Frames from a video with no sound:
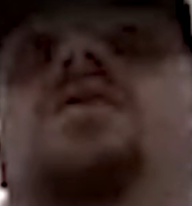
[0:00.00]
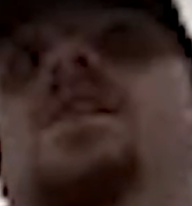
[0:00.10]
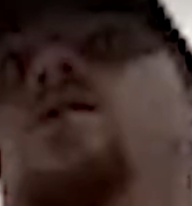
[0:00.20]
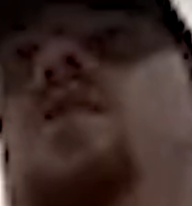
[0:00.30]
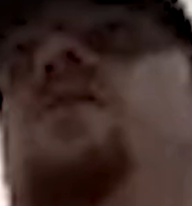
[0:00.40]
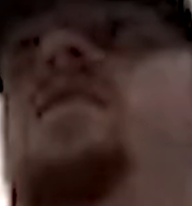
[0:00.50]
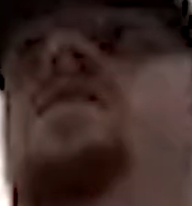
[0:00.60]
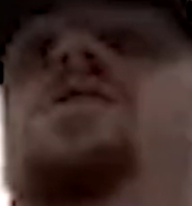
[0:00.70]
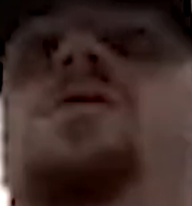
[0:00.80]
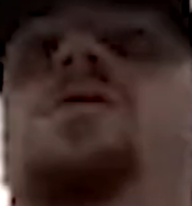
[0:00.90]
as an
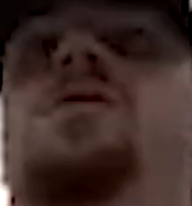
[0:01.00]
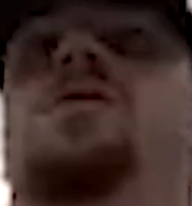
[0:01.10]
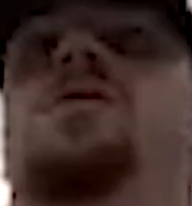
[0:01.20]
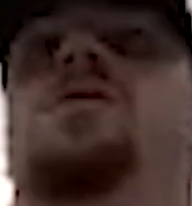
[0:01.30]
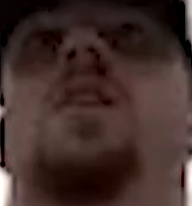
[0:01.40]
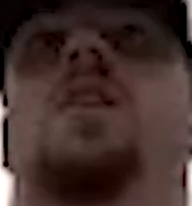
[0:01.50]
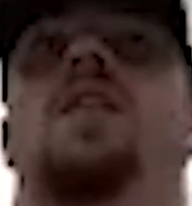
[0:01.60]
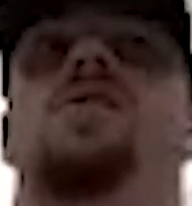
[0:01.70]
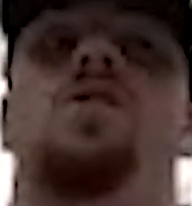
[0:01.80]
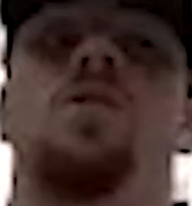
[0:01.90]
offense as a
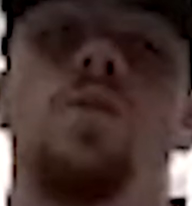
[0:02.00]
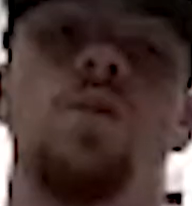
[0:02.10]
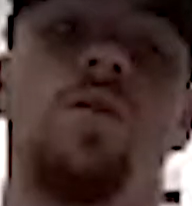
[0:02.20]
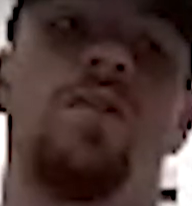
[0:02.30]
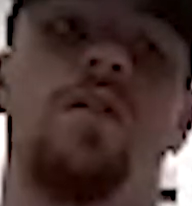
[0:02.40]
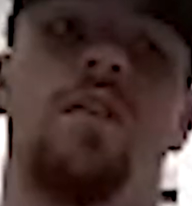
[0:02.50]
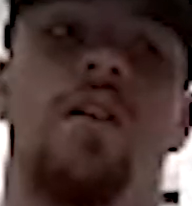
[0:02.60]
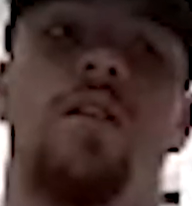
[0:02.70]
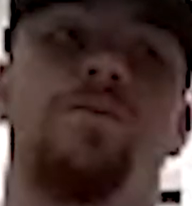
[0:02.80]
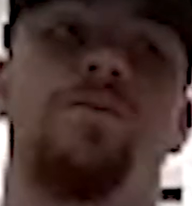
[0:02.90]
whole.
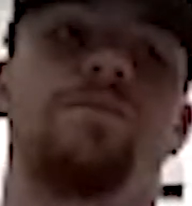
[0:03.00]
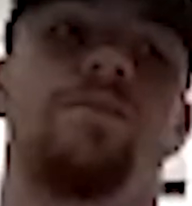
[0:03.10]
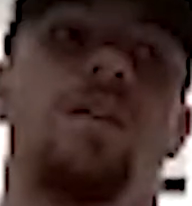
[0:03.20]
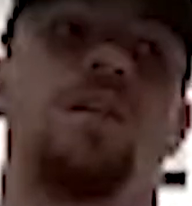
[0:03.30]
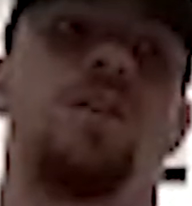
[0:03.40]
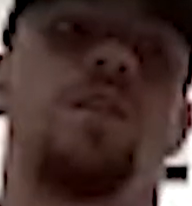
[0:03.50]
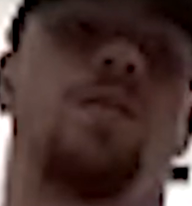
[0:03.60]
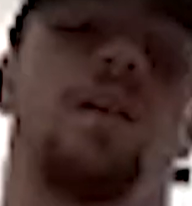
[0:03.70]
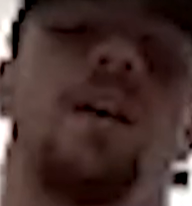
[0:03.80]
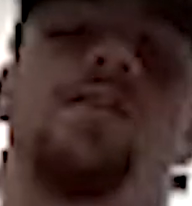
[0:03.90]
We
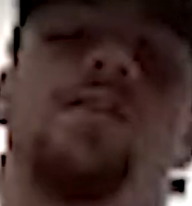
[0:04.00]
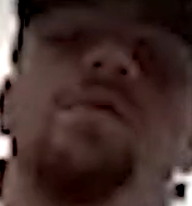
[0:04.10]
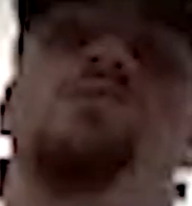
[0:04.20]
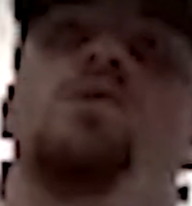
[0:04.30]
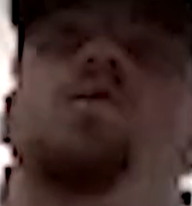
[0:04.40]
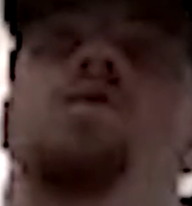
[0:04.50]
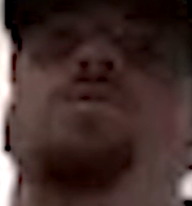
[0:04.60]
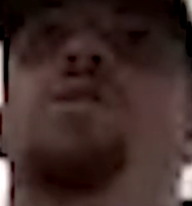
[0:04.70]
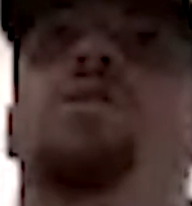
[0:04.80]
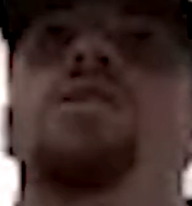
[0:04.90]
had some explosive
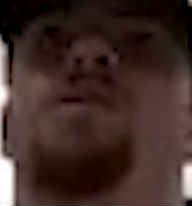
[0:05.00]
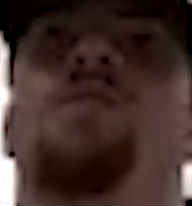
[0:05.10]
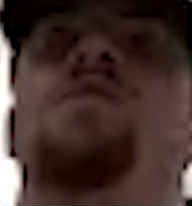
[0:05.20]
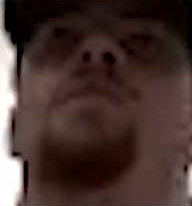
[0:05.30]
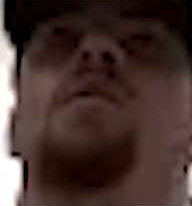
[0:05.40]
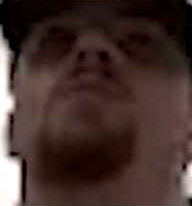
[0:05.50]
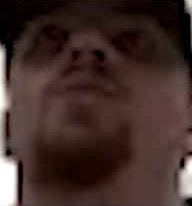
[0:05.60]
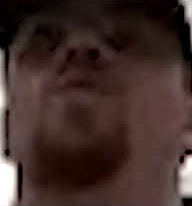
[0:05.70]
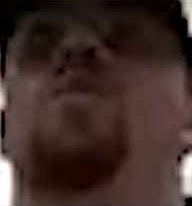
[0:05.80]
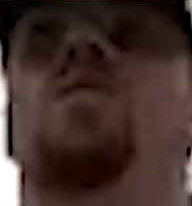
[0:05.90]
plays, left some on the
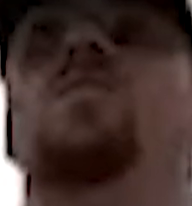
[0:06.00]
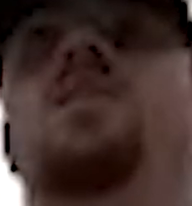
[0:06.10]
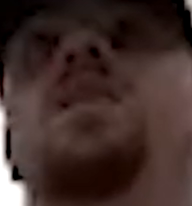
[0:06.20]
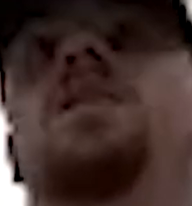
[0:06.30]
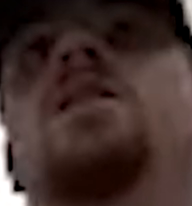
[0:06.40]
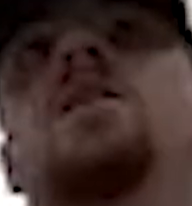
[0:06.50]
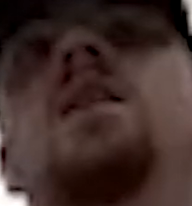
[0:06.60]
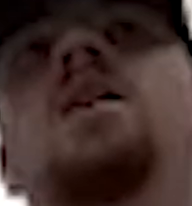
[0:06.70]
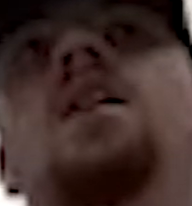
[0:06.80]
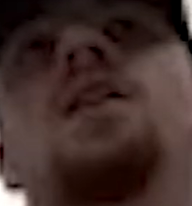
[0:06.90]
board, but,
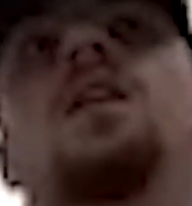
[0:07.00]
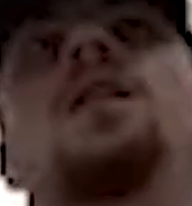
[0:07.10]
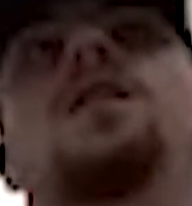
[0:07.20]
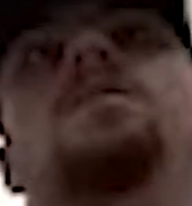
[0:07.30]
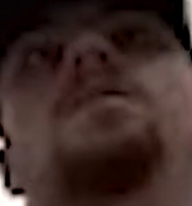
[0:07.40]
I